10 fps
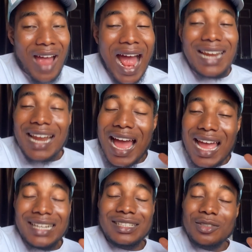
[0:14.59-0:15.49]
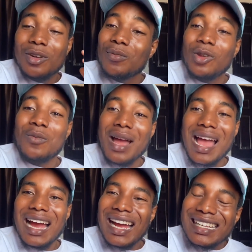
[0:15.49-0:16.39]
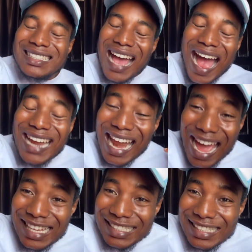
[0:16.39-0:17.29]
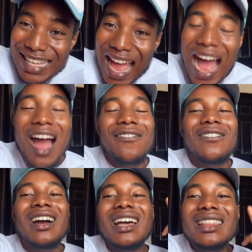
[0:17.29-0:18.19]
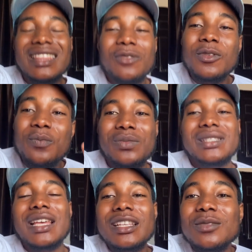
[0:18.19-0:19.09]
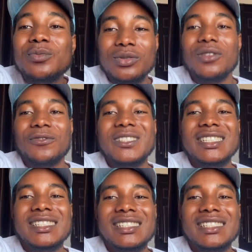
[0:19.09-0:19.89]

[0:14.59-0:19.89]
and I did not blow my account and I still have 3% profit.